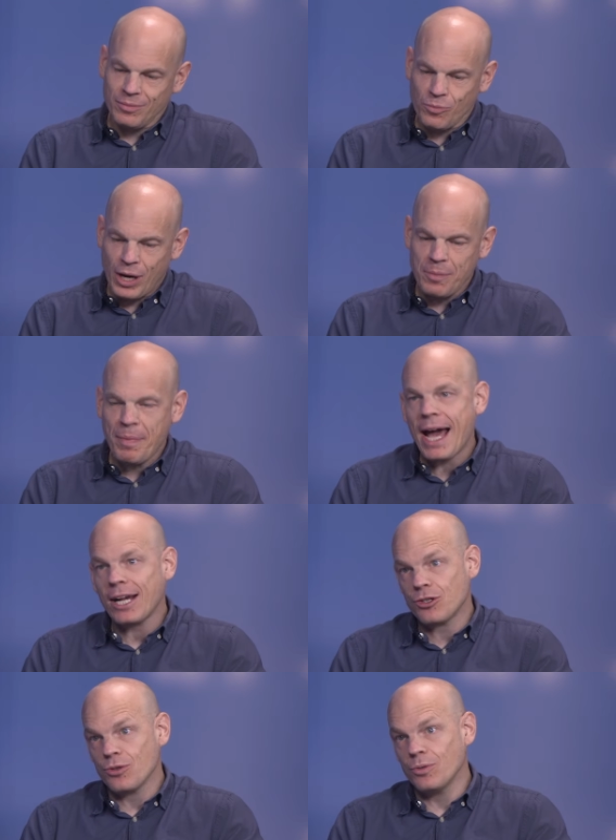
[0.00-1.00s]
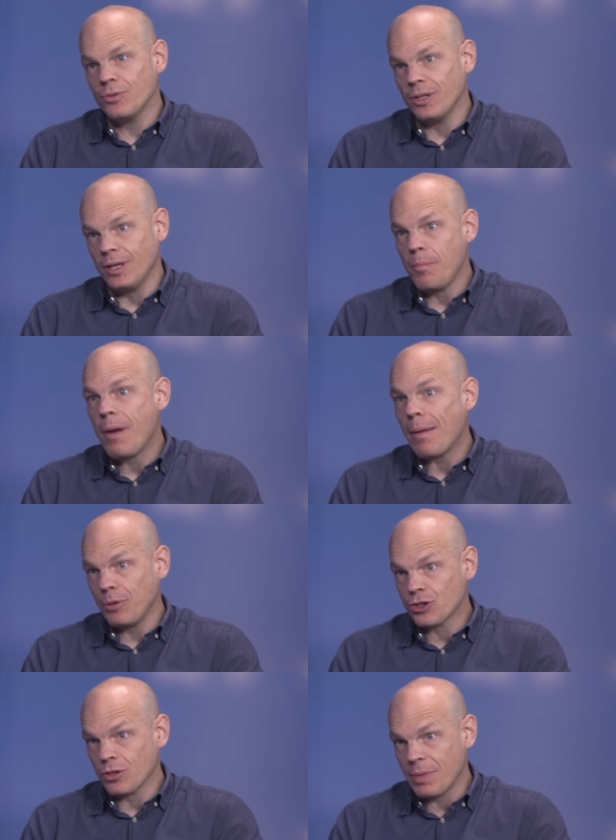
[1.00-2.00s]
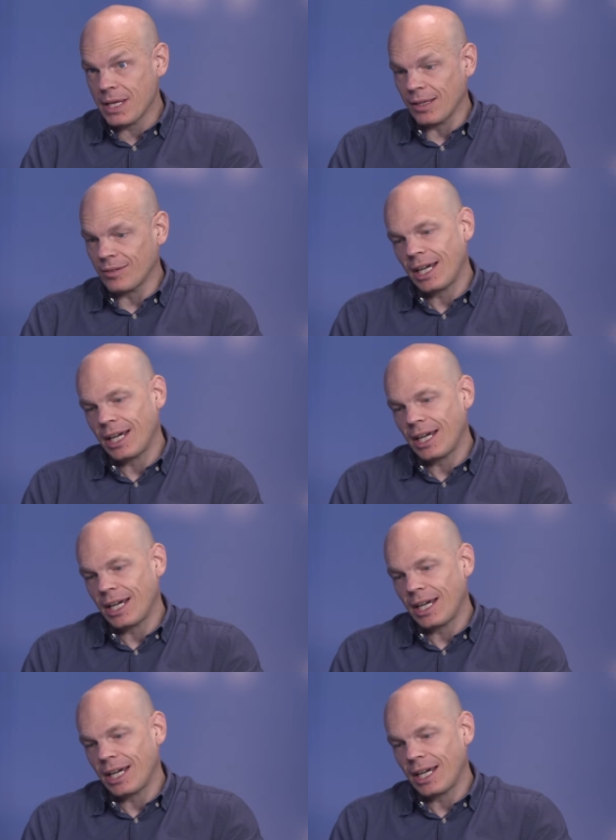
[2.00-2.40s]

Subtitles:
went back to the published opinions.